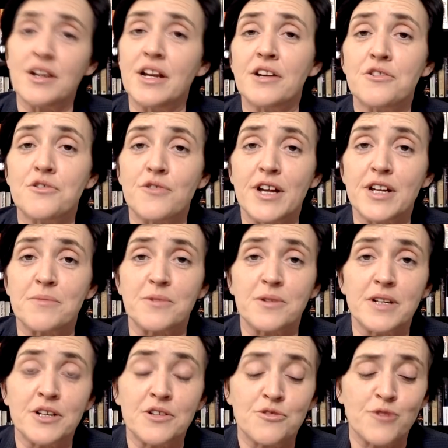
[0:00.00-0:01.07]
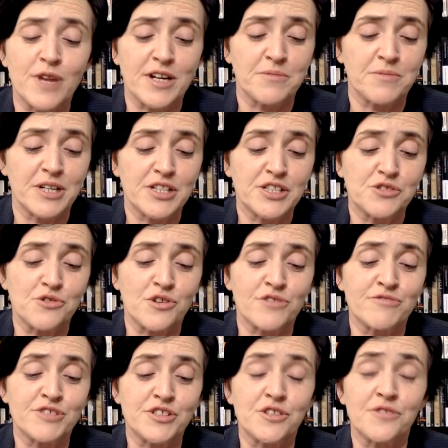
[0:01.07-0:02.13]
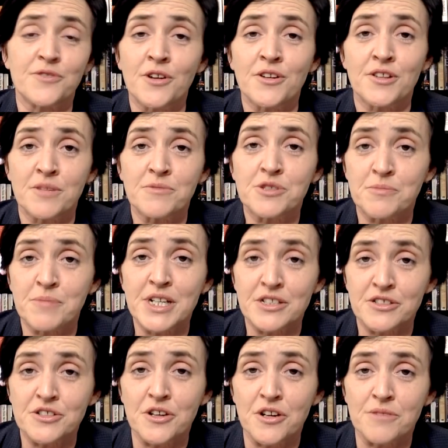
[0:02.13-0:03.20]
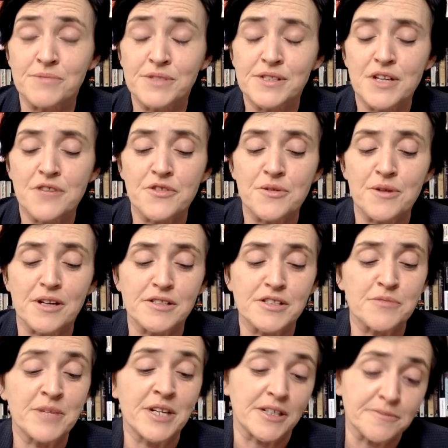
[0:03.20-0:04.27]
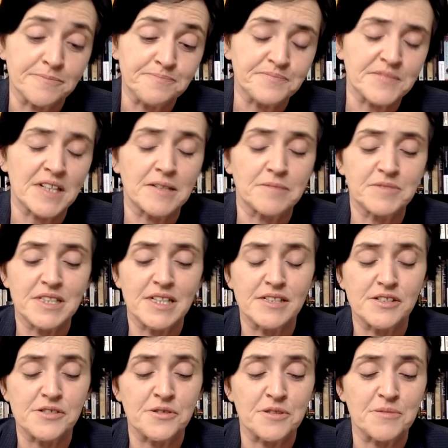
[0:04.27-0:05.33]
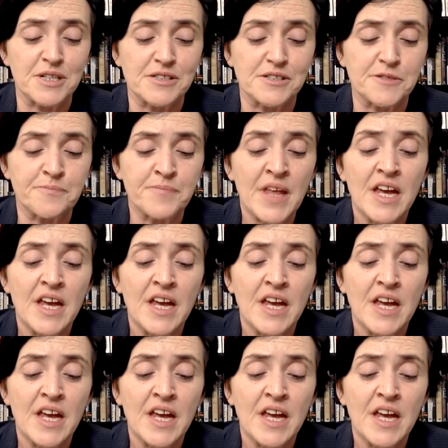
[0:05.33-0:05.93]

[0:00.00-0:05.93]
Incredible, extraordinary stuff. None of them should be in jobs, if you ask me, but that's another matter.